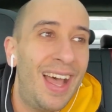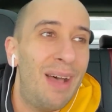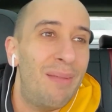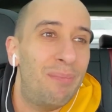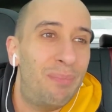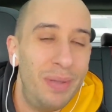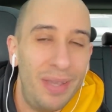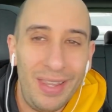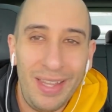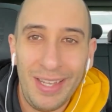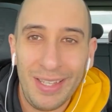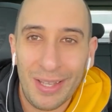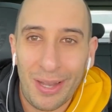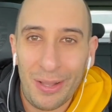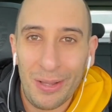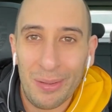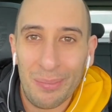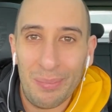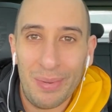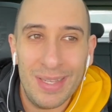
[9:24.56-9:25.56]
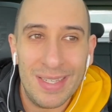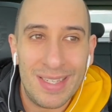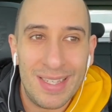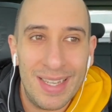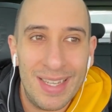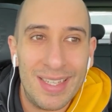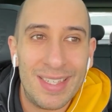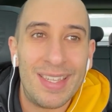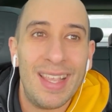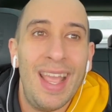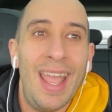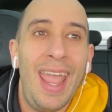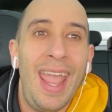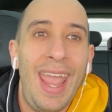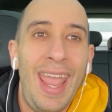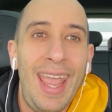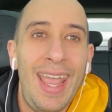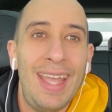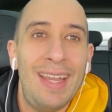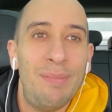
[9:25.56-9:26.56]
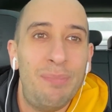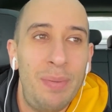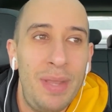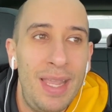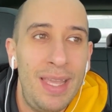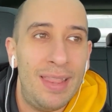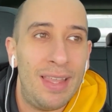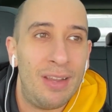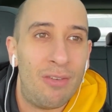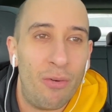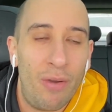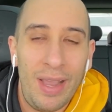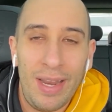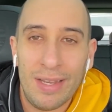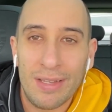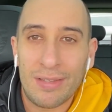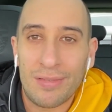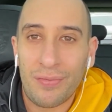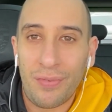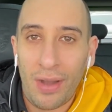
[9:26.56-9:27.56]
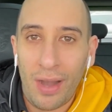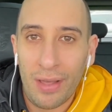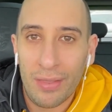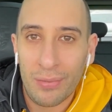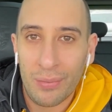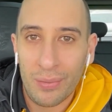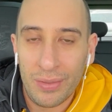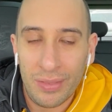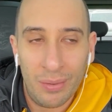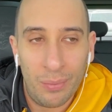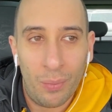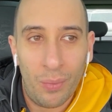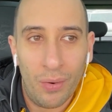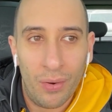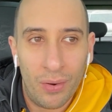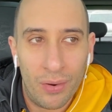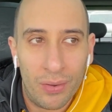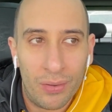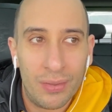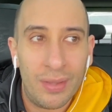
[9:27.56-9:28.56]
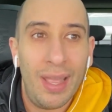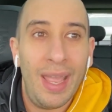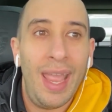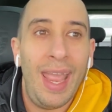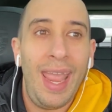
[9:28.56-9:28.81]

a billion dollar business and be the greatest father in the world.